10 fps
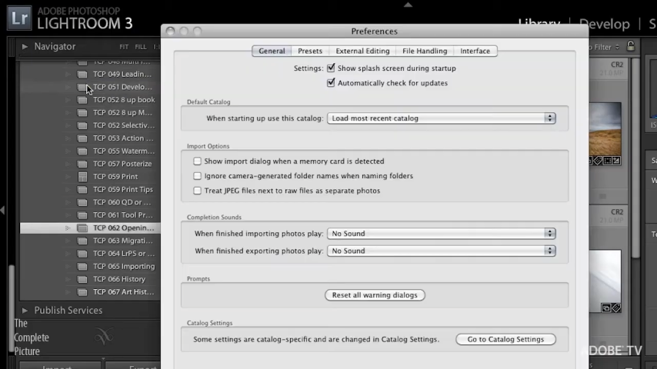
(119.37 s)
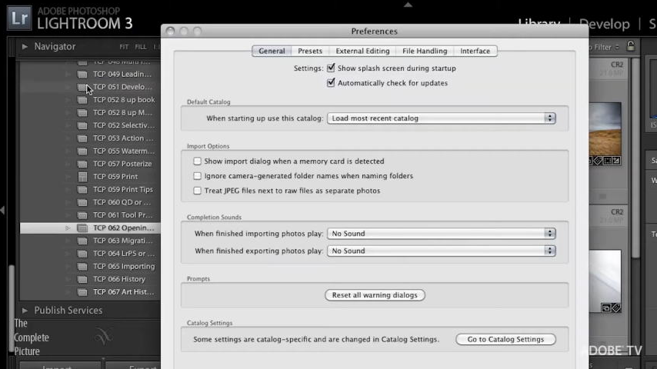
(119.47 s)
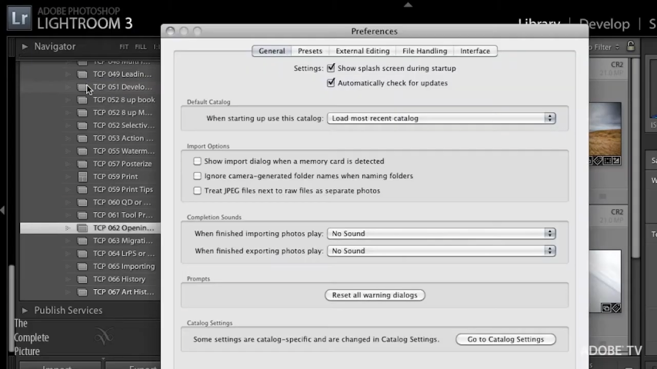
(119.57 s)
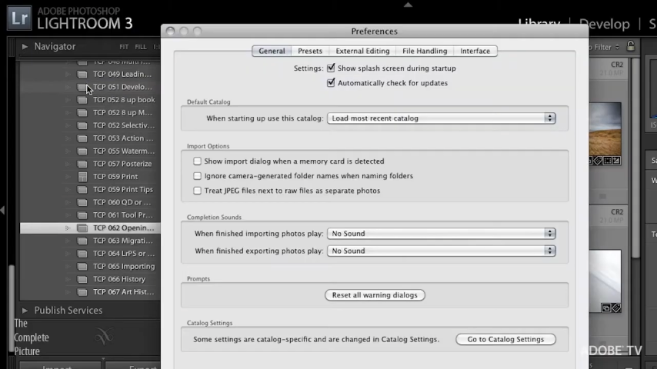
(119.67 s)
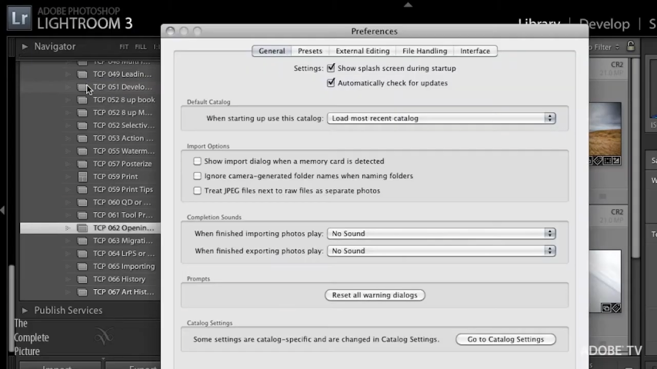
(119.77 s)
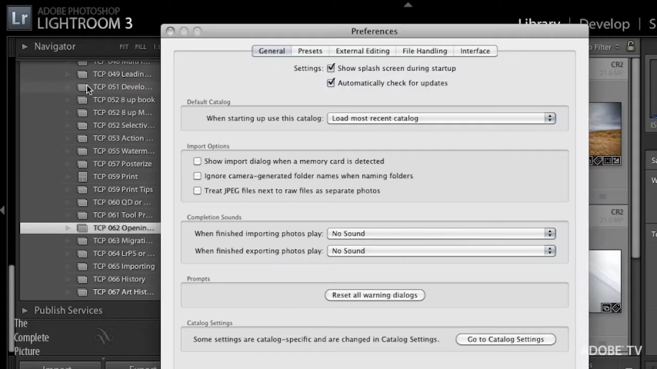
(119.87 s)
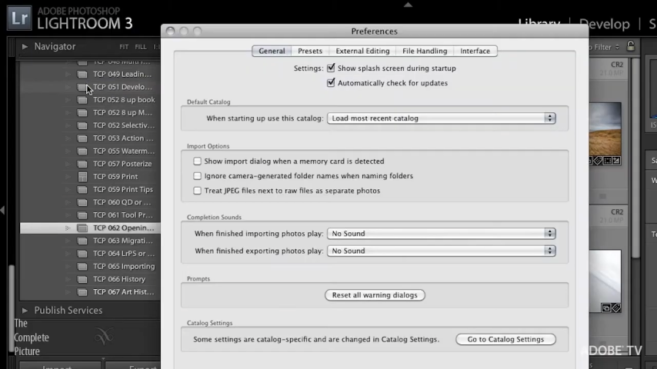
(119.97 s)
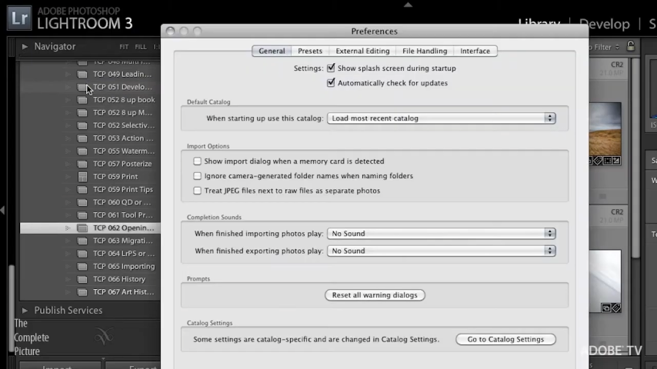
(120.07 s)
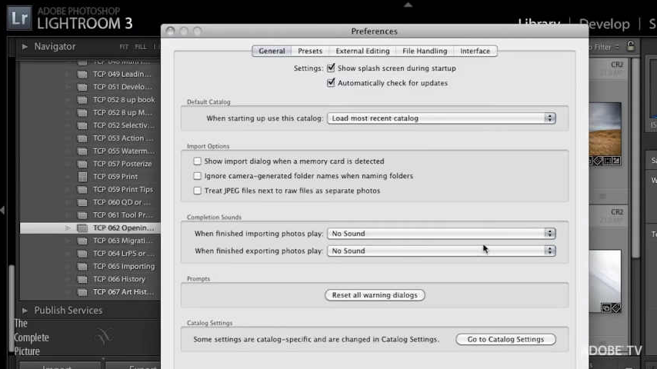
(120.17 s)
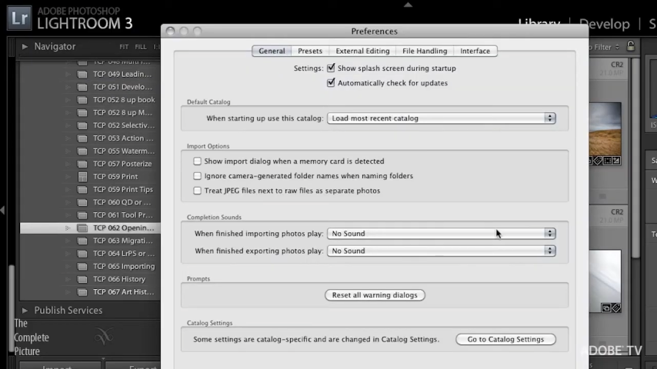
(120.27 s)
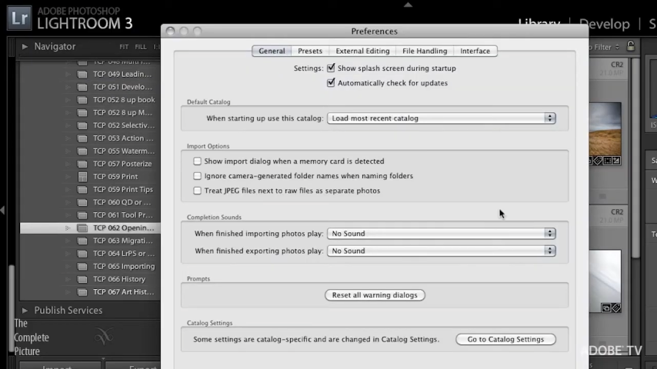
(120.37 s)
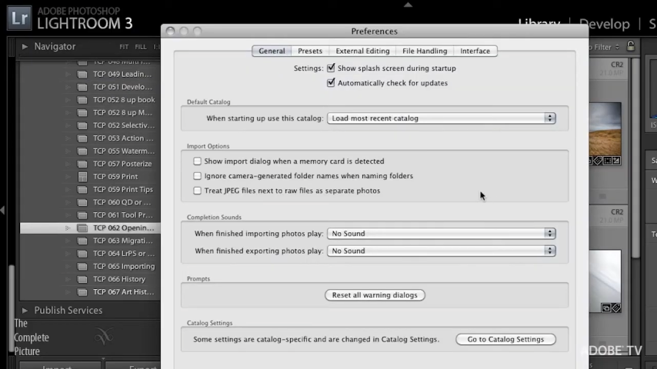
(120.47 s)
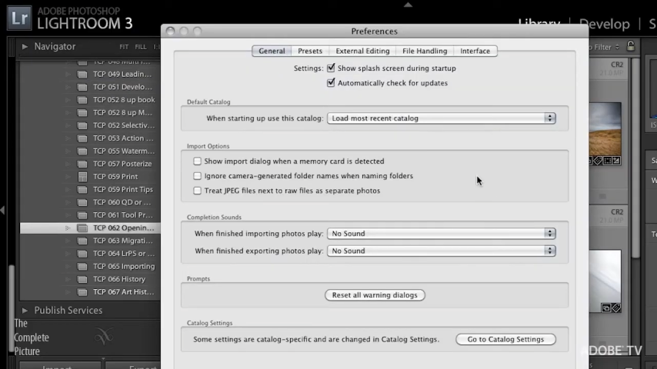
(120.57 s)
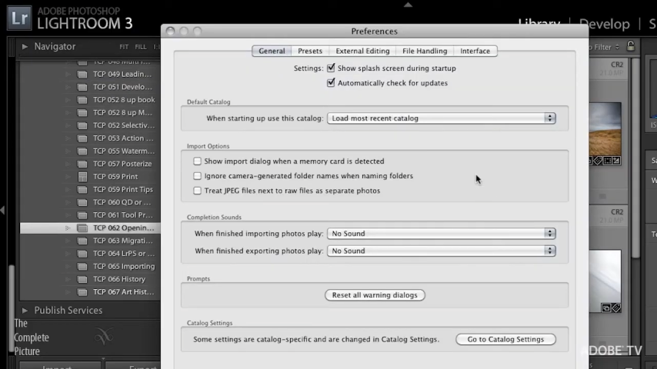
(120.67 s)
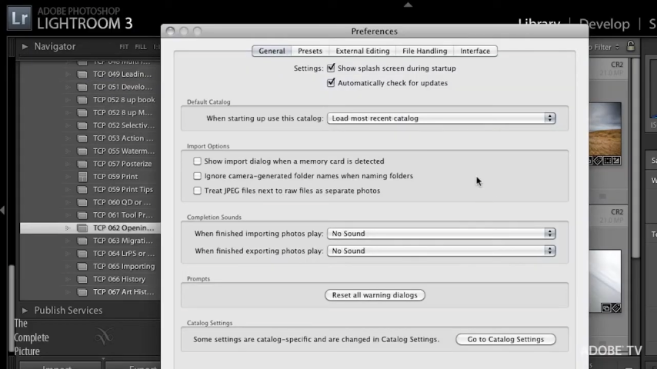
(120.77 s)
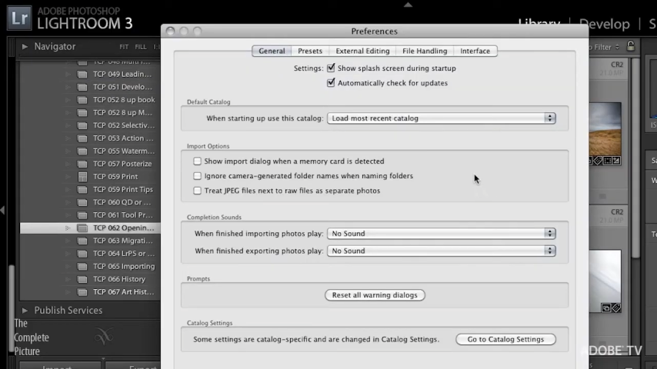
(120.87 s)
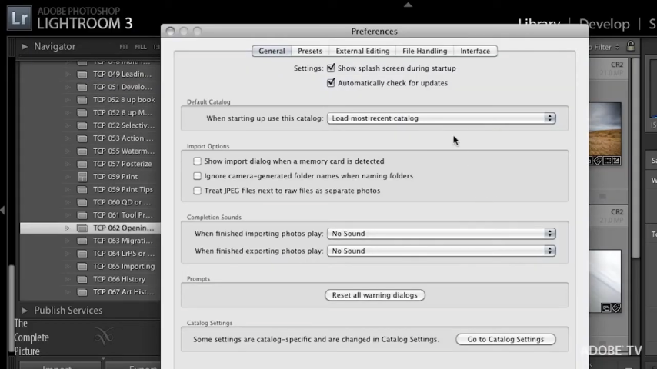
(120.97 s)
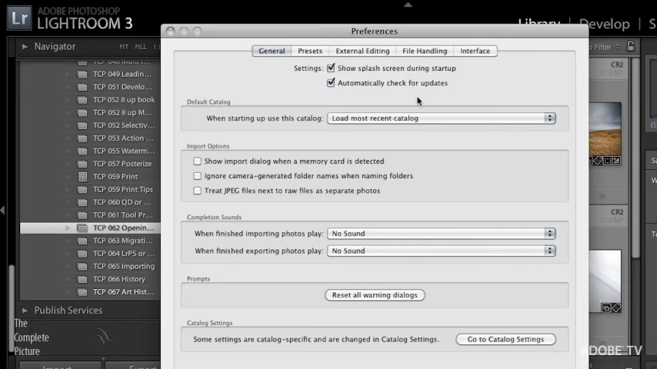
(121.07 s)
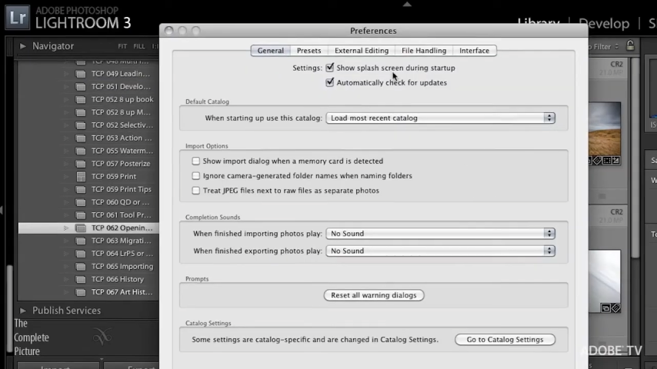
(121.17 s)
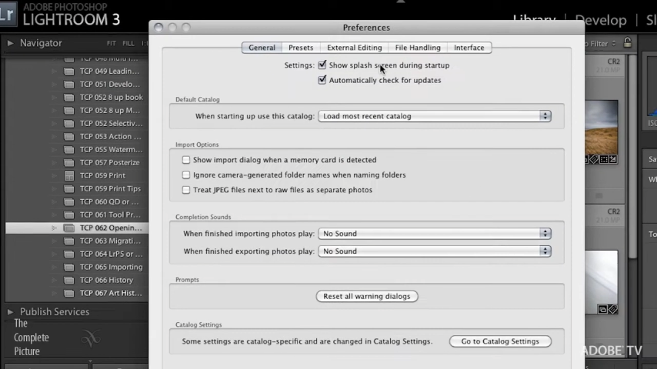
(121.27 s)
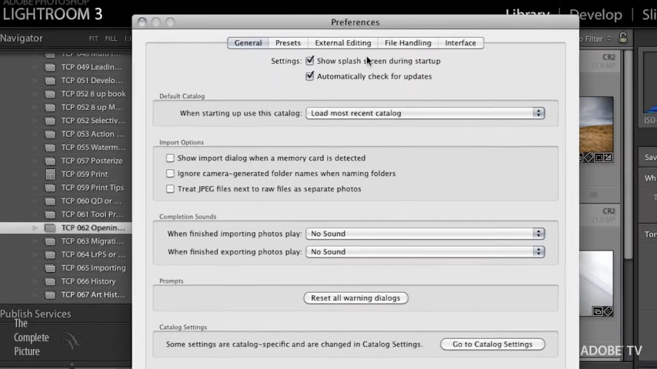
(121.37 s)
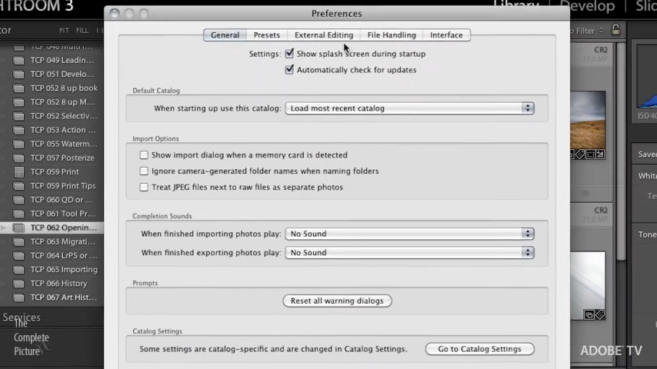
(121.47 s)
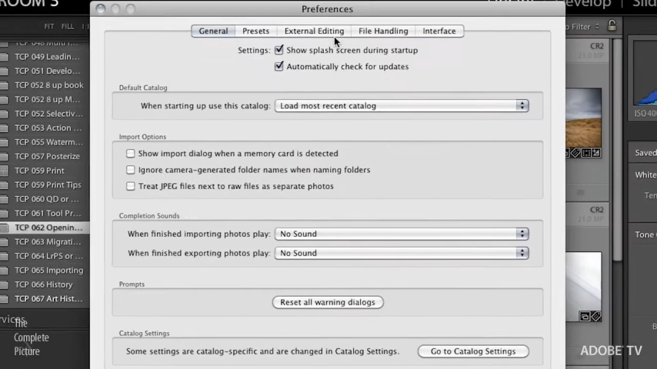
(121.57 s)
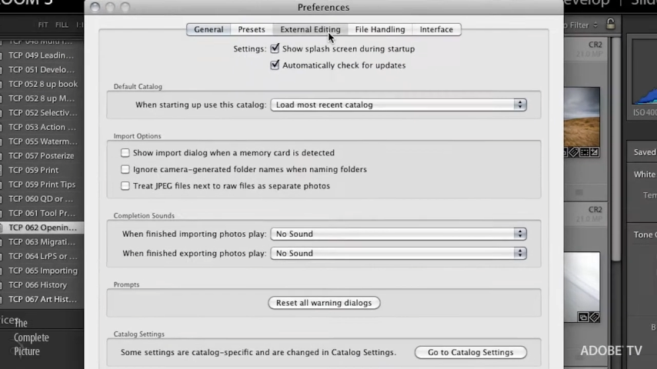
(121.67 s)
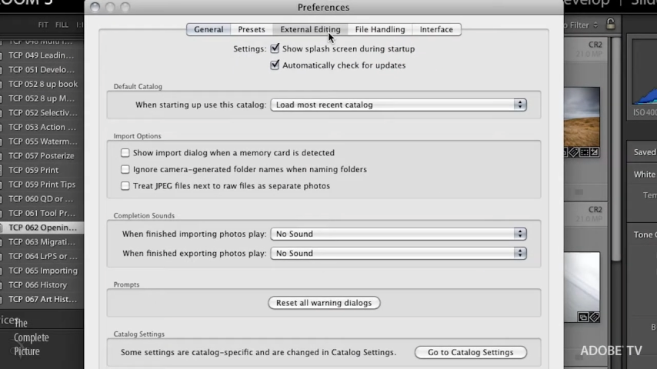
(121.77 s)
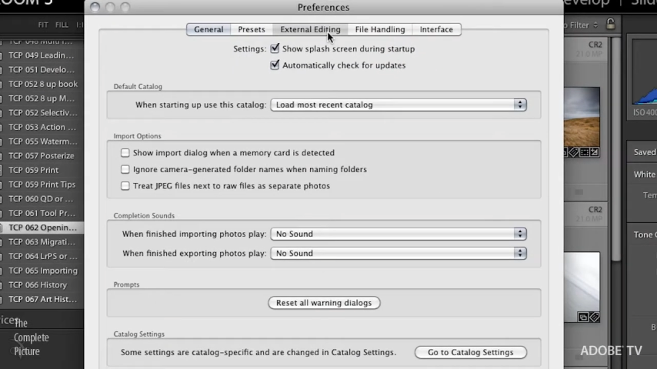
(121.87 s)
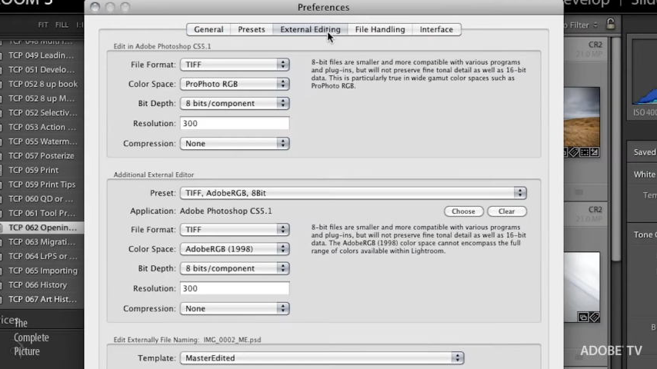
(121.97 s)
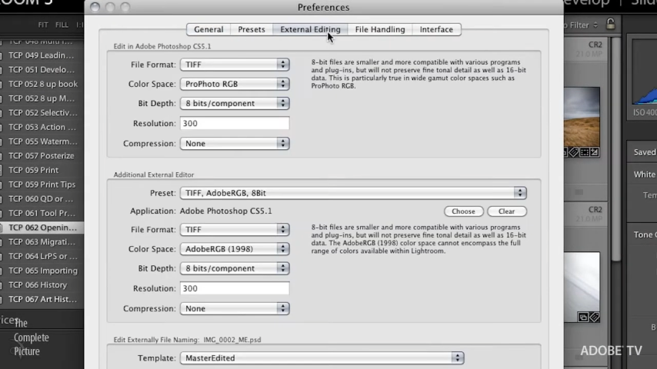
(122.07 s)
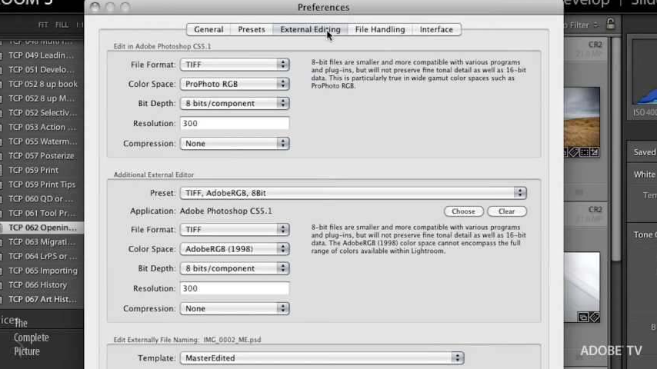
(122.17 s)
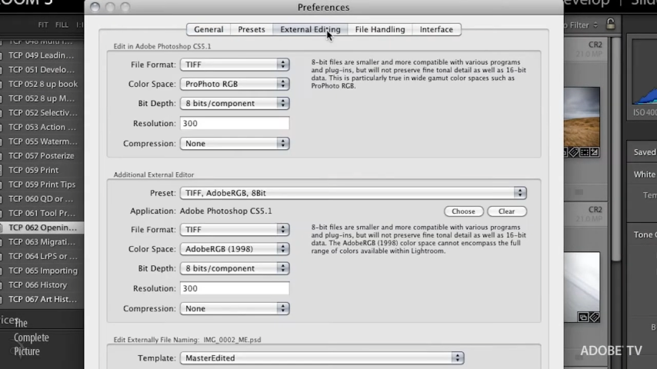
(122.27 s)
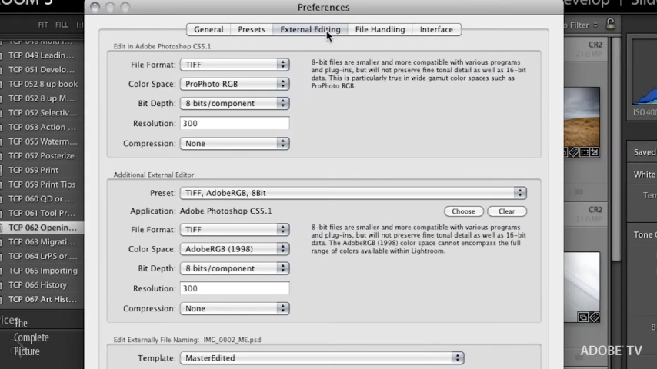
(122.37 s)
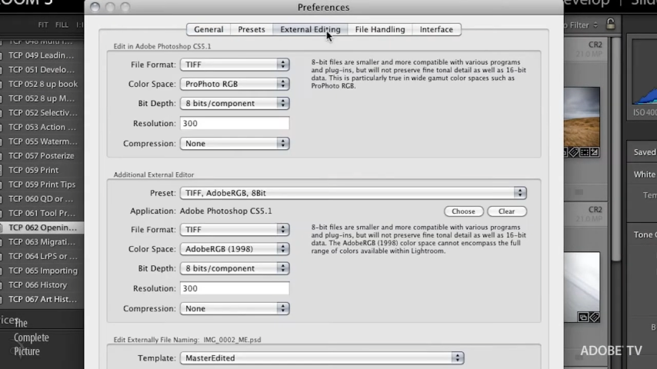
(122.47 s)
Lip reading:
No face is visible, so there are no lips to read.